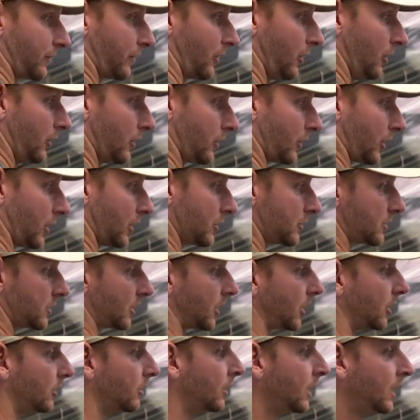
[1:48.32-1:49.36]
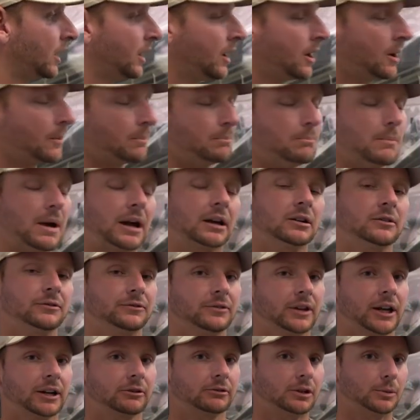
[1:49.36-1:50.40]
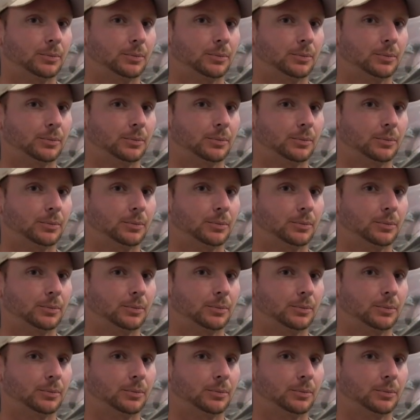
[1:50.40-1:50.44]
further. So metalflake